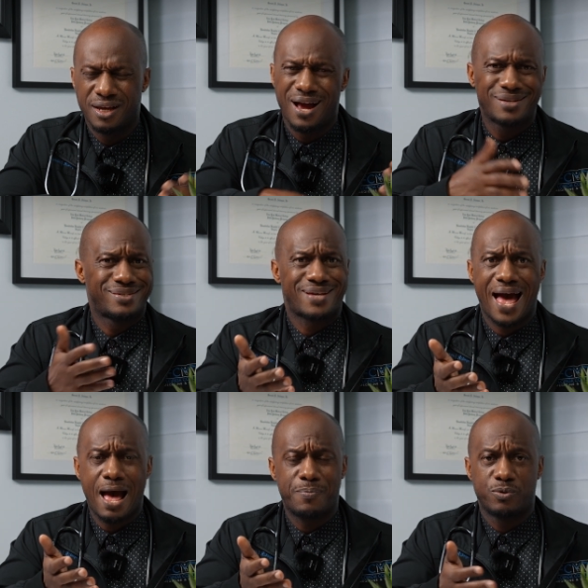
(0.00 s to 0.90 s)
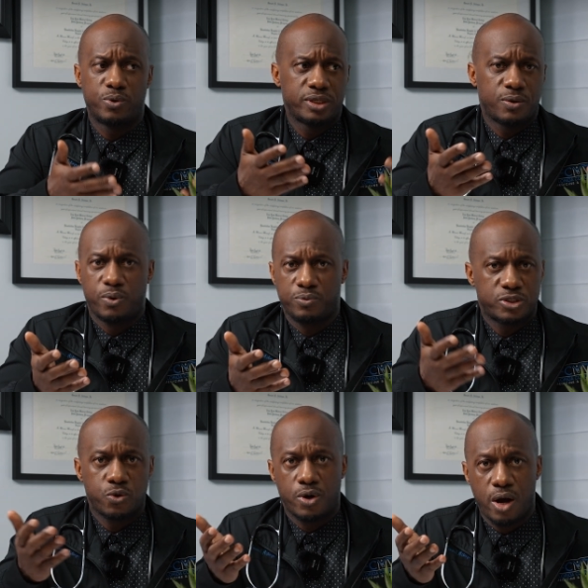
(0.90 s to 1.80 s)
How does this happen? What is,
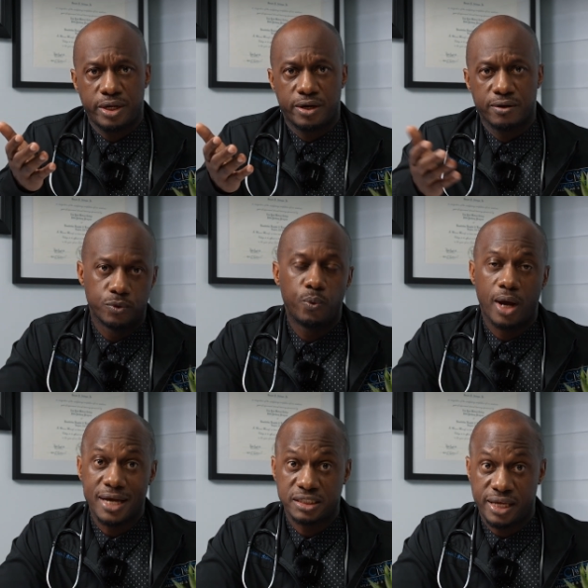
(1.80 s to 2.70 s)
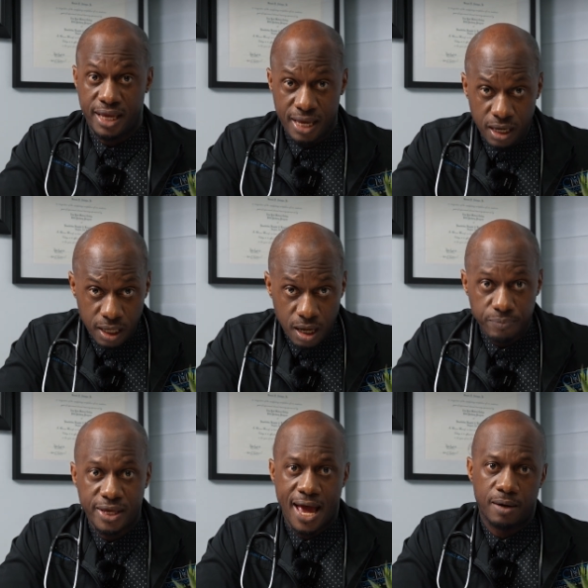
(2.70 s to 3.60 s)
what's going on here? We're actually heating
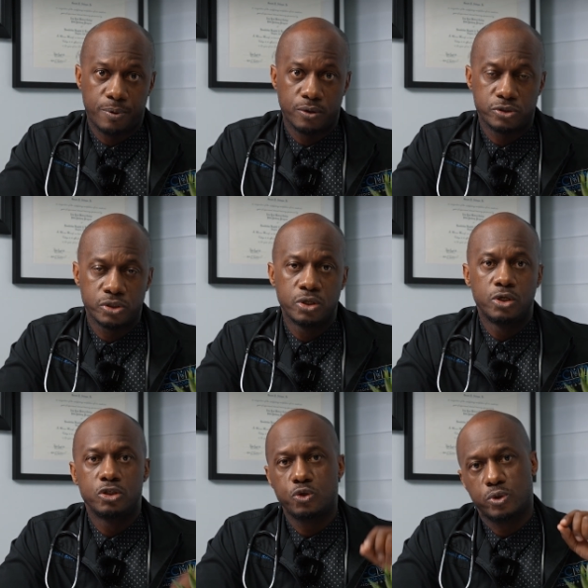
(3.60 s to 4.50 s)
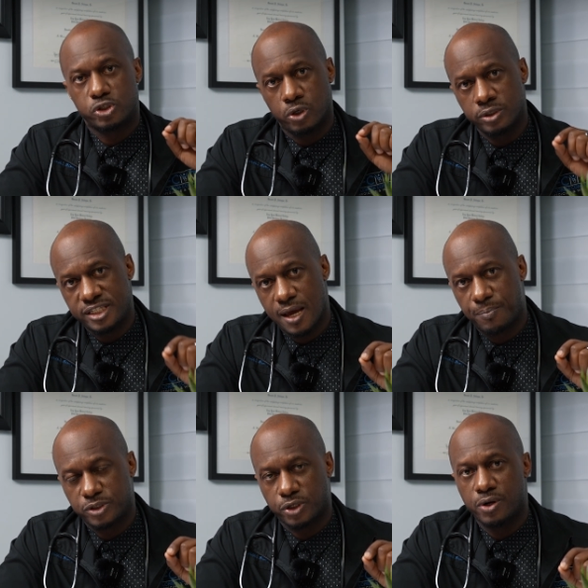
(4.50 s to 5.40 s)
up the adipose to a certain
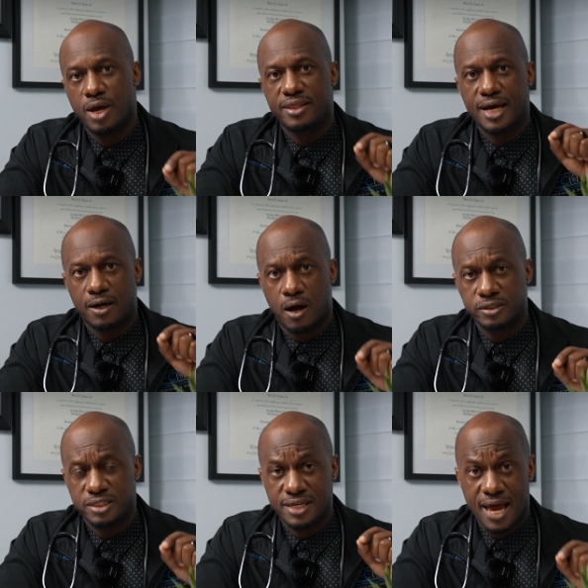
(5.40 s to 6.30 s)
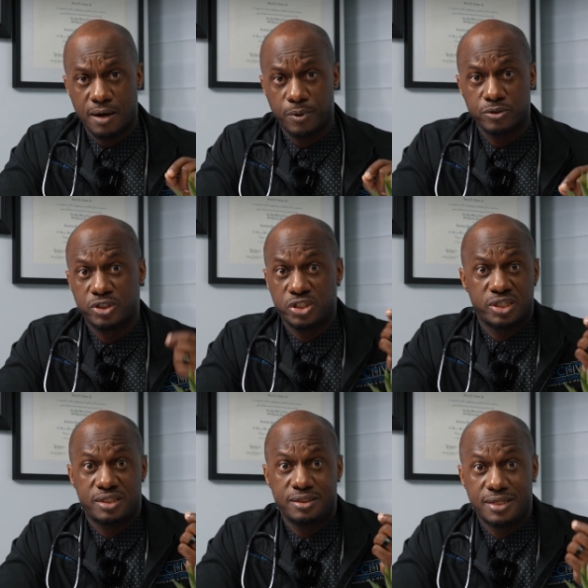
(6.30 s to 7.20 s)
temperature that causes the adipose to
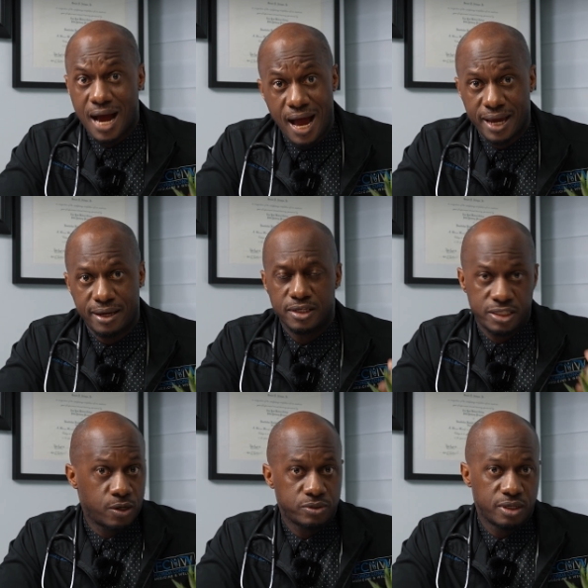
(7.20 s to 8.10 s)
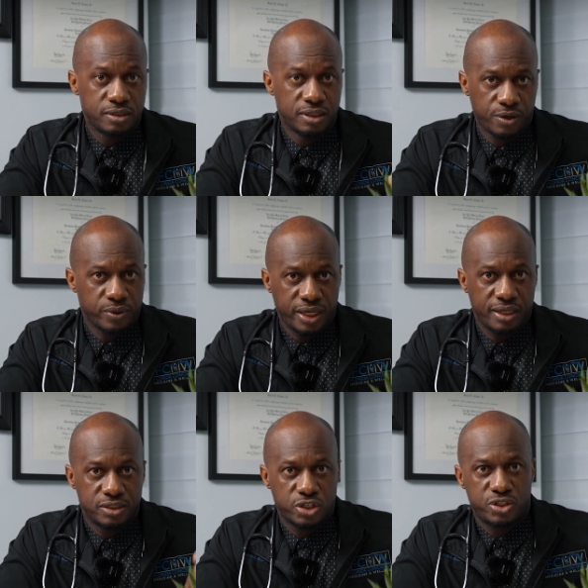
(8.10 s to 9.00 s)
just die. The cells
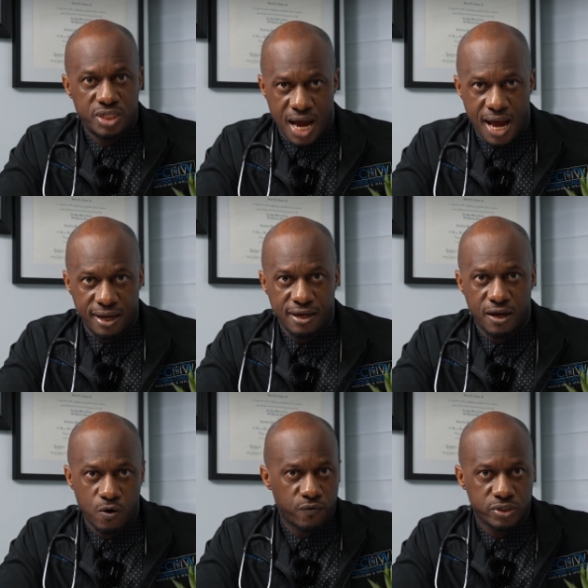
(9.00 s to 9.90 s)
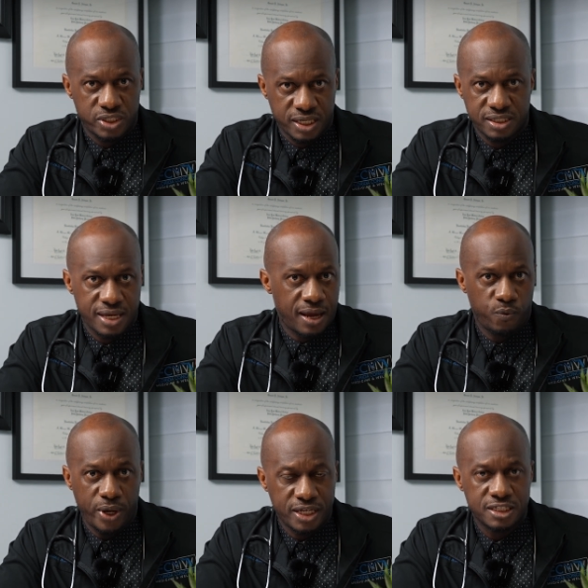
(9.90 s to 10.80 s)
literally just die. And over six to eight
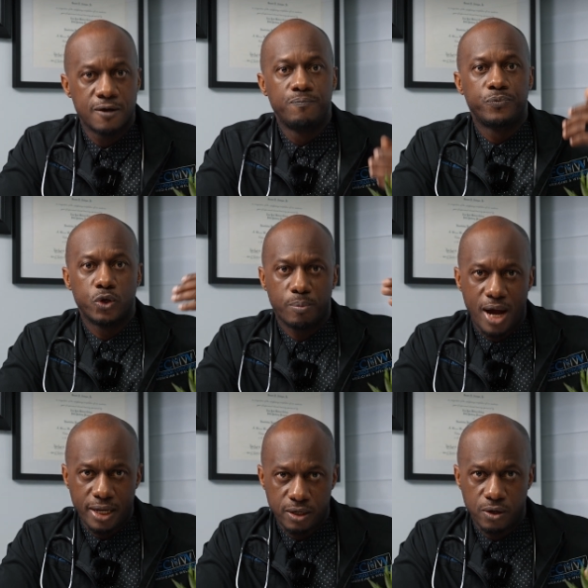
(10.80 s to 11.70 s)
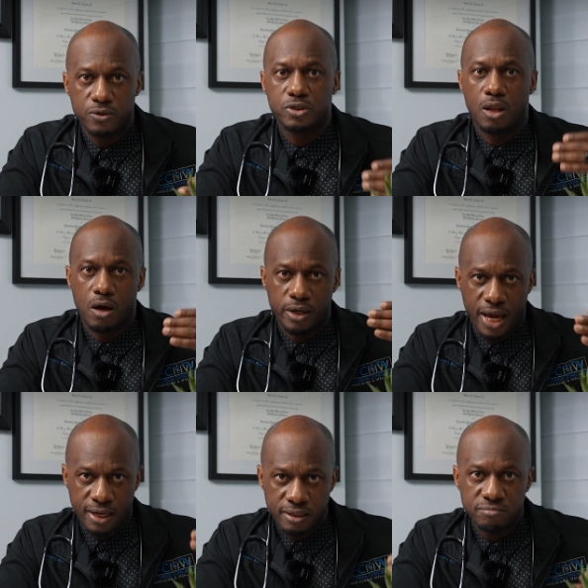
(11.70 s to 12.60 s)
weeks, your body goes along
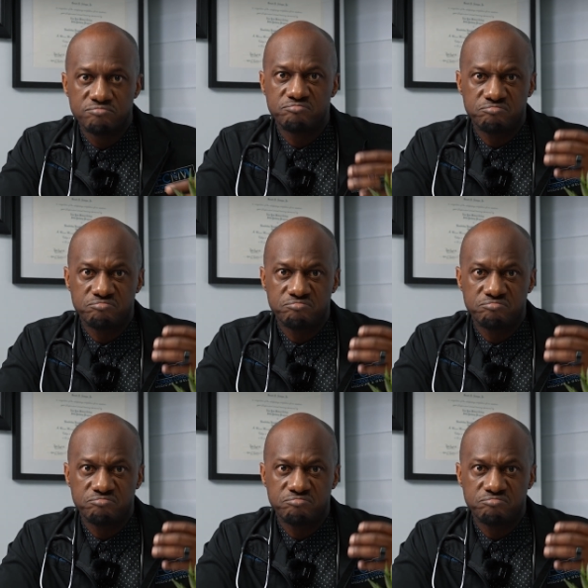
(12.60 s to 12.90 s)
and